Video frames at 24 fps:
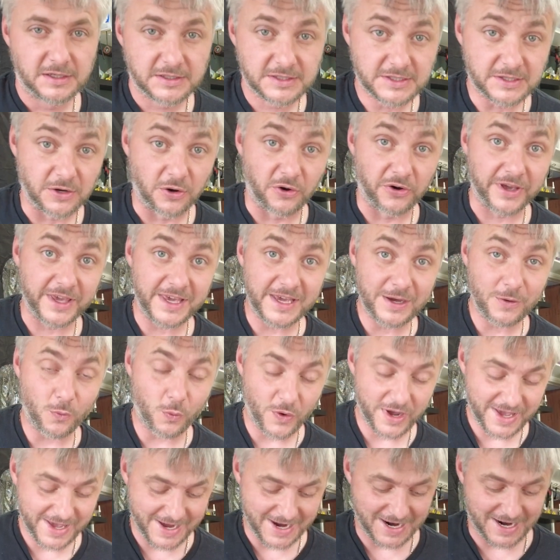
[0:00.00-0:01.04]
So here
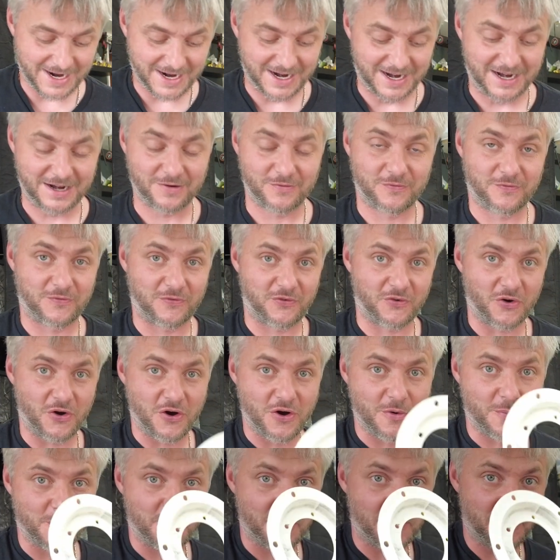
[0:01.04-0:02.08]
we are,
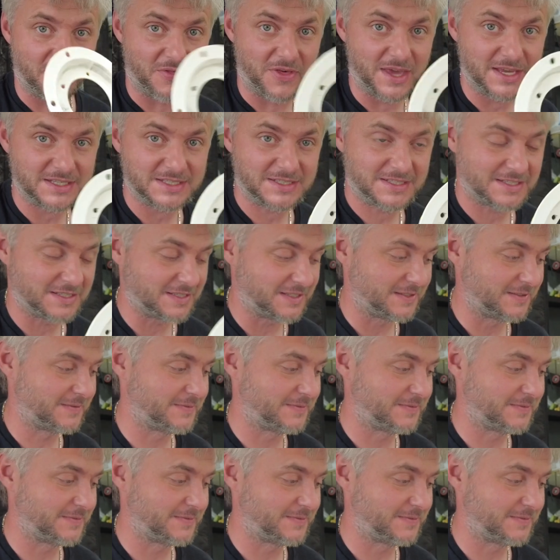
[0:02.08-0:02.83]
from this